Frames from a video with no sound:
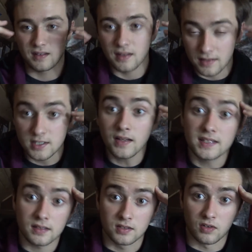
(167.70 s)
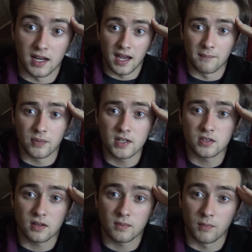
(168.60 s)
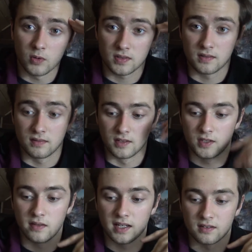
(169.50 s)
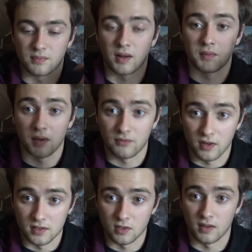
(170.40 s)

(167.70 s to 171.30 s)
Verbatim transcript: Uh, the two likes is great. I'm pretty sure most, the two likes are probably my friends, though.